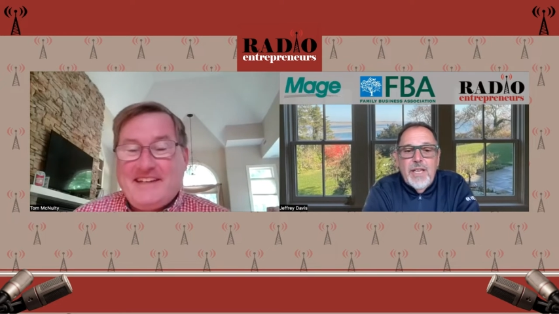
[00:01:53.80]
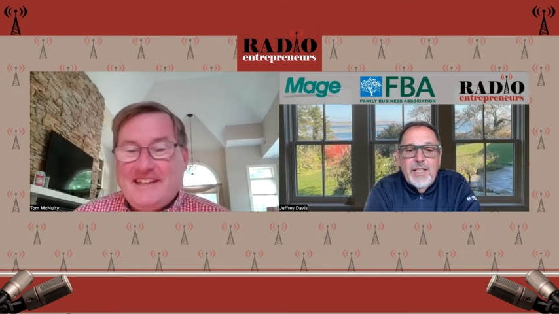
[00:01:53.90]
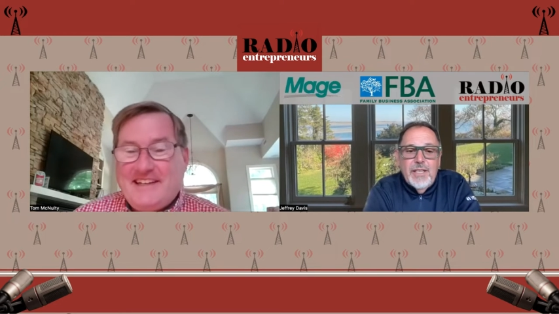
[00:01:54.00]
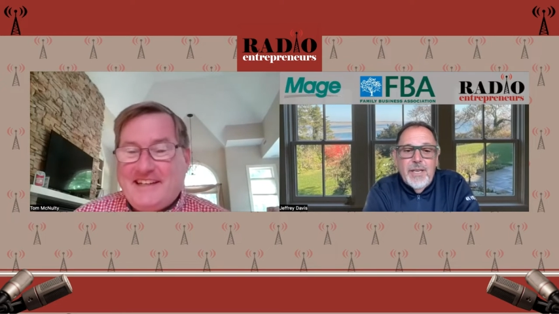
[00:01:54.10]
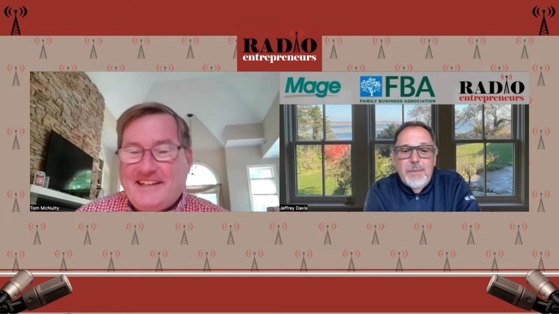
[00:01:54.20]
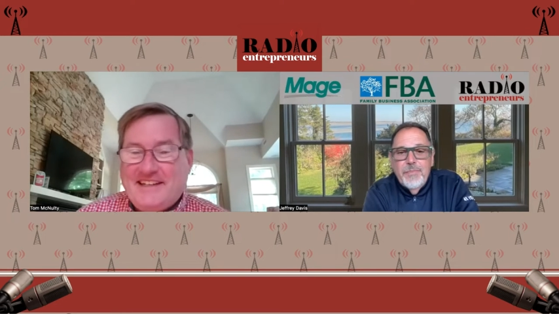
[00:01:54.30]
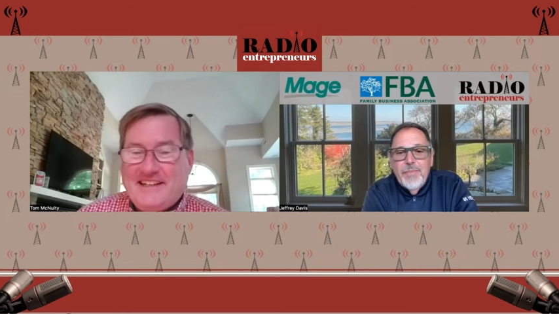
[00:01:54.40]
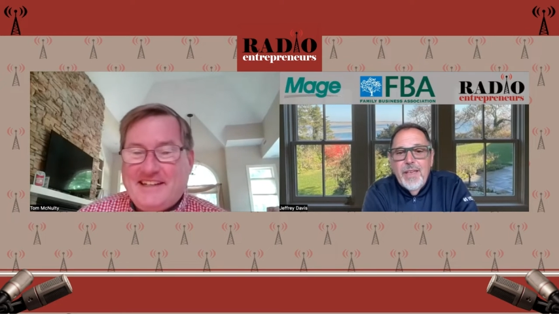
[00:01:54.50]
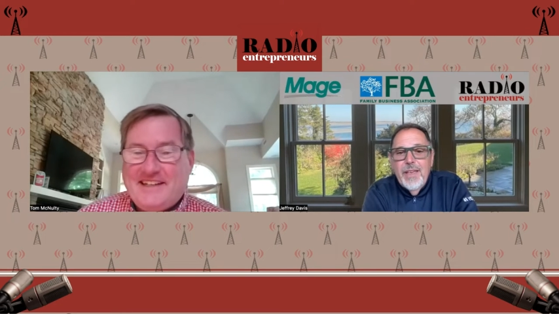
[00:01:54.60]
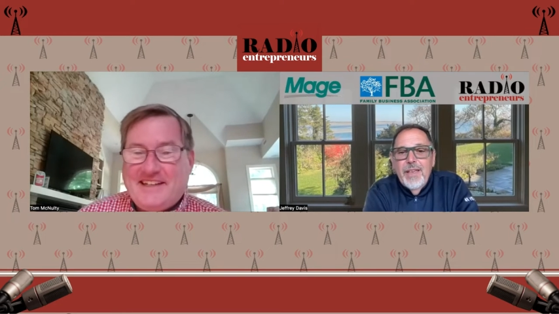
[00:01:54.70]
Speaker 1: daily
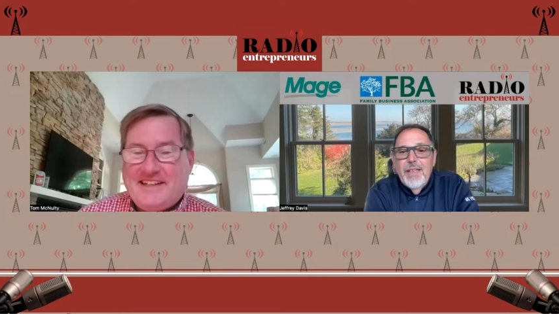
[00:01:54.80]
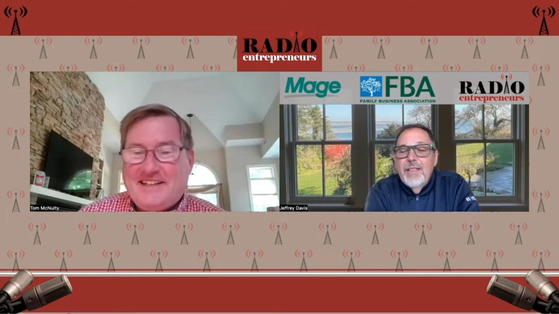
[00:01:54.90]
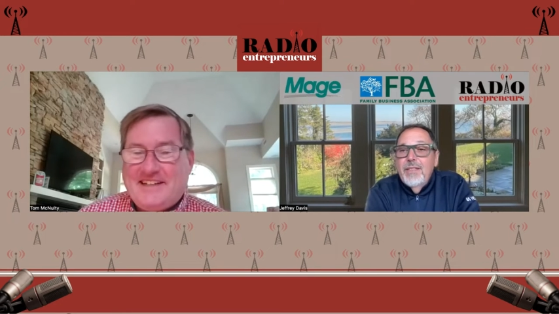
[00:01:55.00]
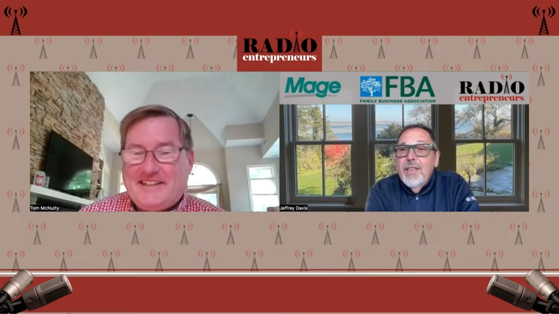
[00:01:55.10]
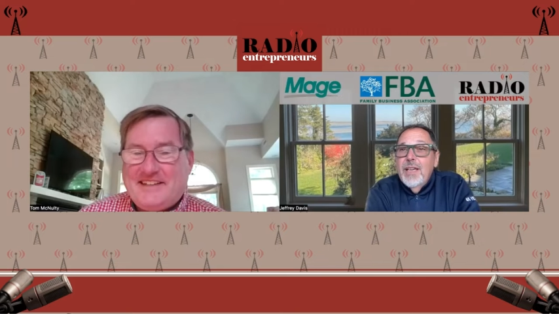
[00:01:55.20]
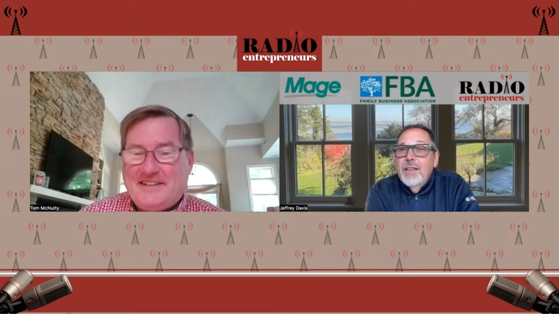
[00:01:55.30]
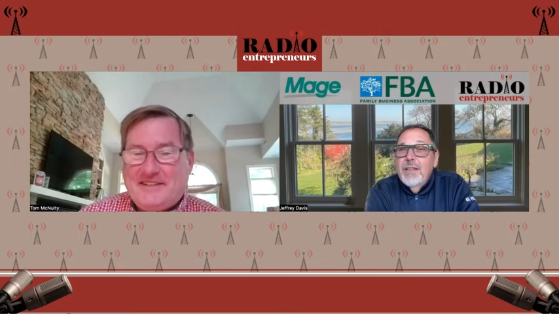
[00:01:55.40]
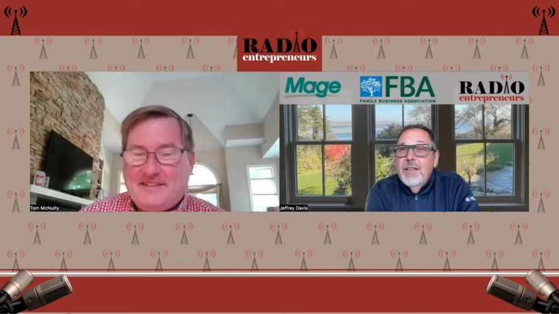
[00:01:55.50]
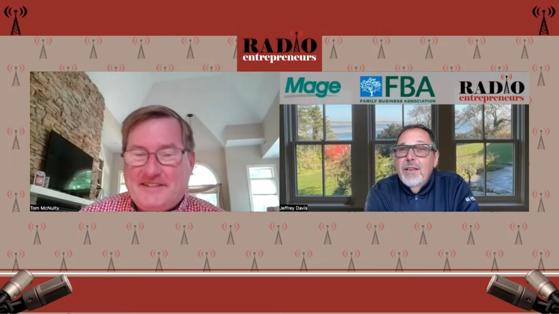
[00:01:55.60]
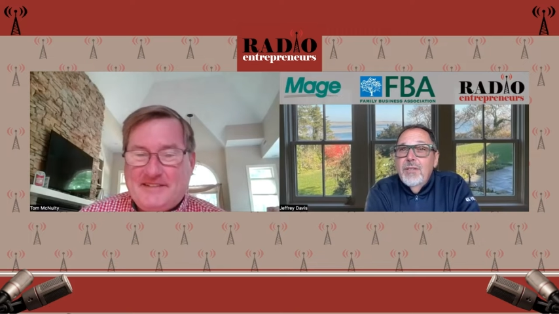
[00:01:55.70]
that
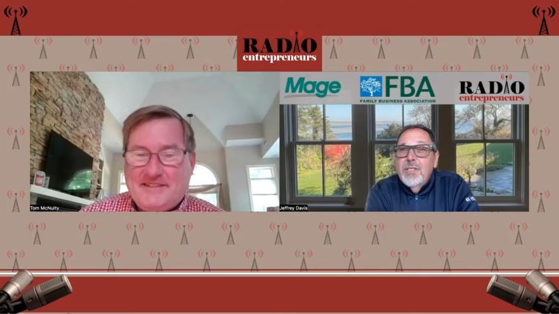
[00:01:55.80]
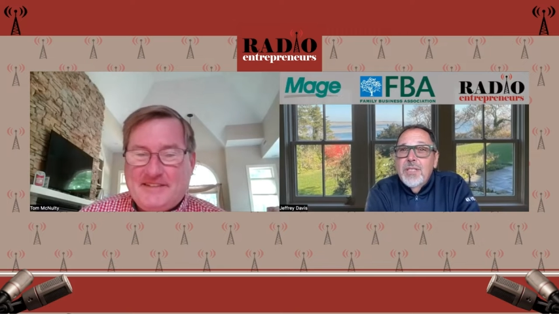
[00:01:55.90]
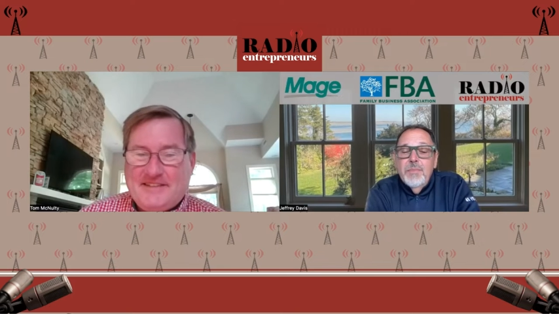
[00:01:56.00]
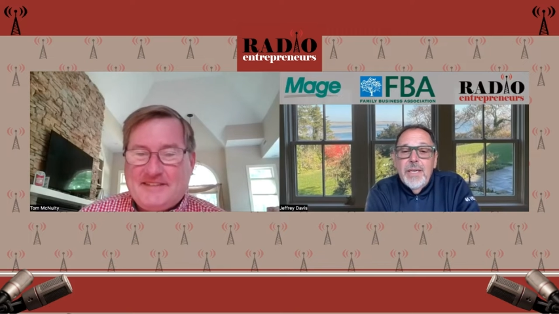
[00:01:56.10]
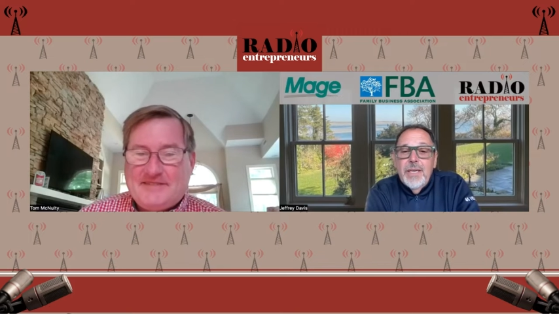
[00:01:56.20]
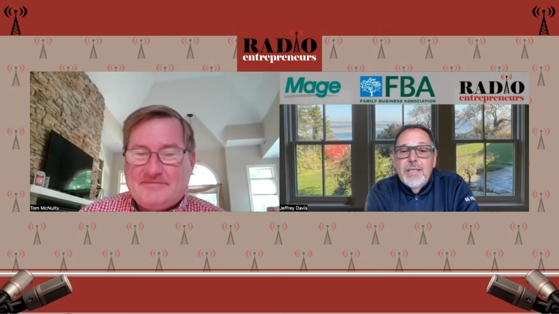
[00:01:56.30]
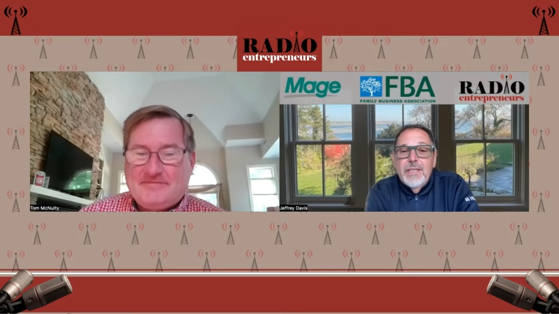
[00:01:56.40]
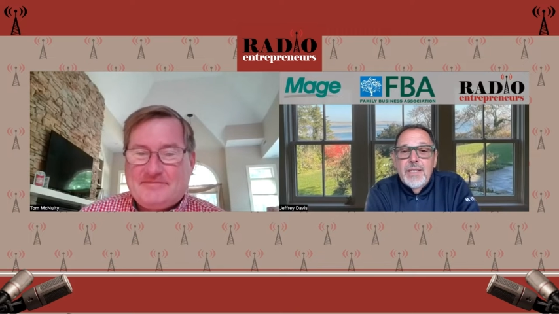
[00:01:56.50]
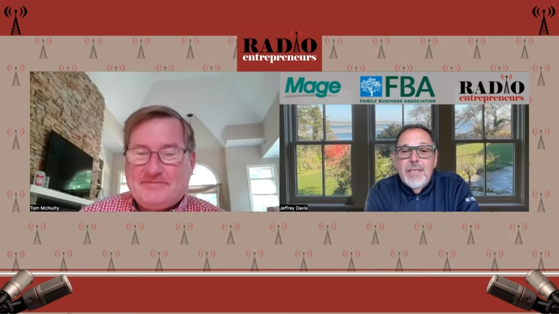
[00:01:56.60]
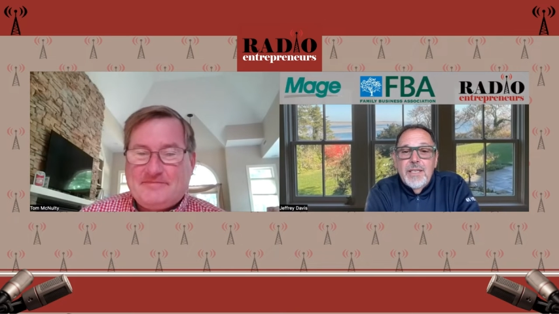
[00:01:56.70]
you know somebody
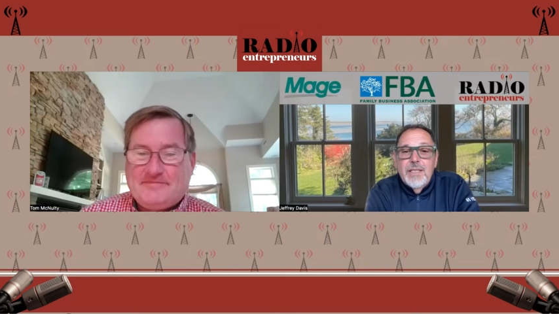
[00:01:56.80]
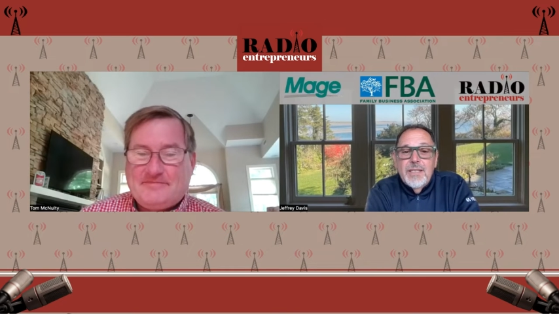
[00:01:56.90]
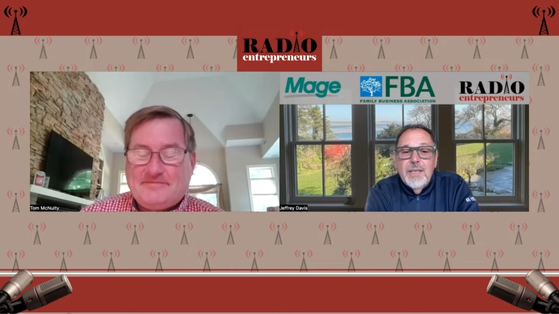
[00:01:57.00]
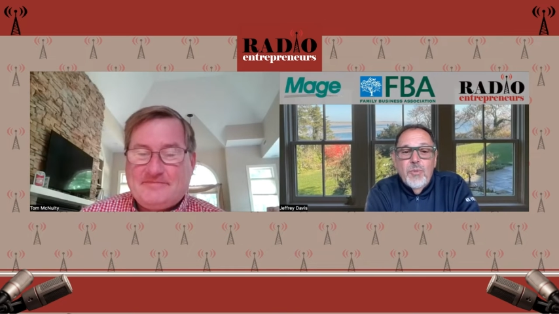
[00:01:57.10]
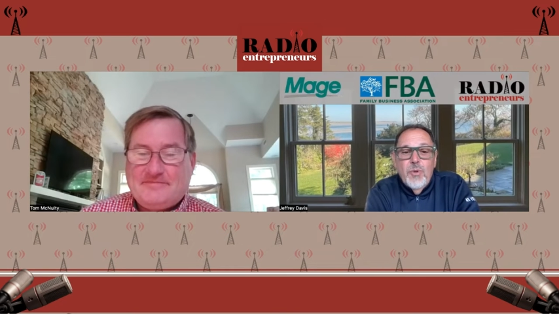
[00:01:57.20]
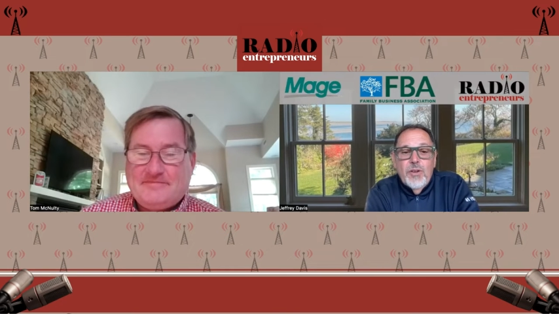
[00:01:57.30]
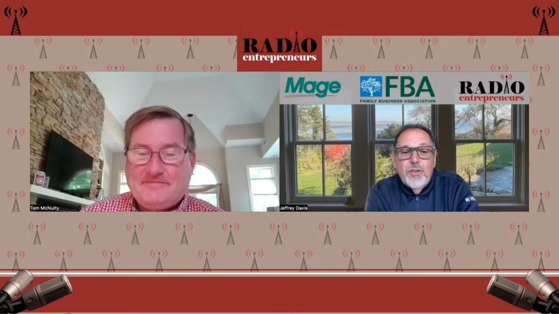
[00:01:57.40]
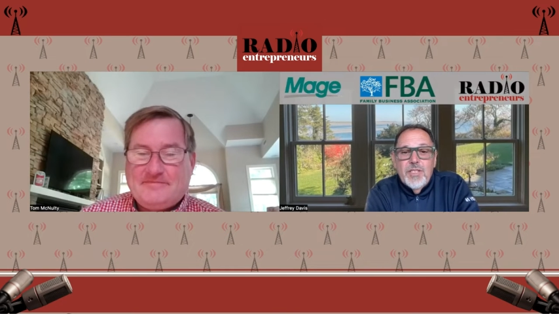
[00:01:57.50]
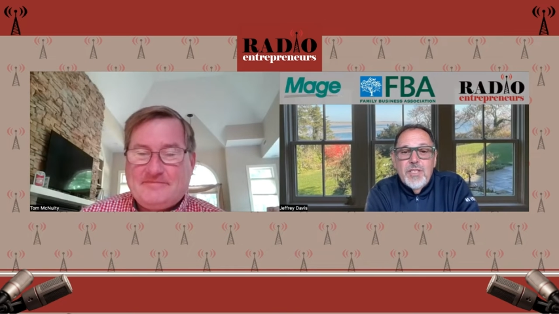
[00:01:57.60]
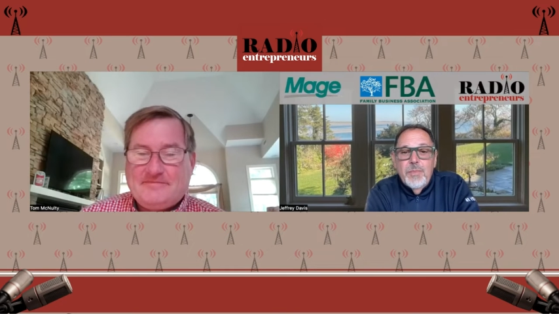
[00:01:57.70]
sitting somewhere
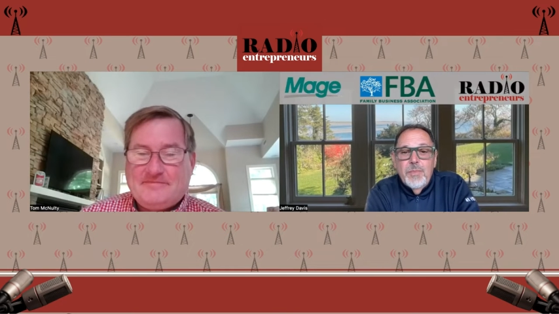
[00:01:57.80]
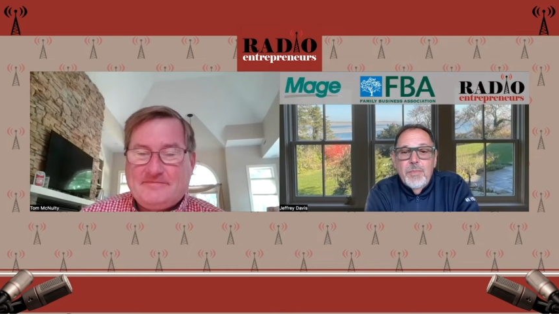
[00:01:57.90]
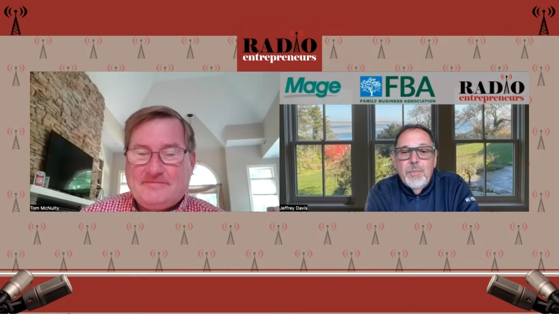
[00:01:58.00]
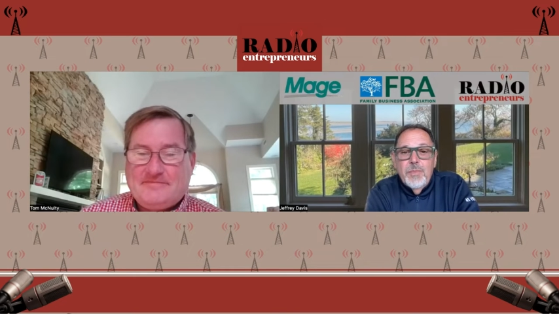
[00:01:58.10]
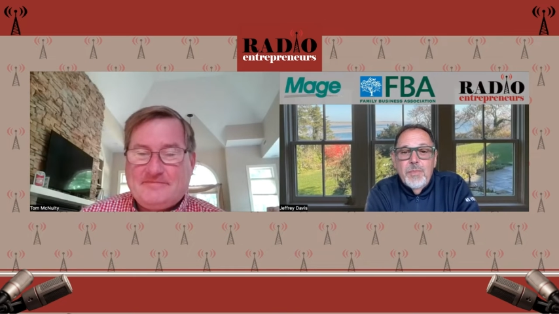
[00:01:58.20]
in some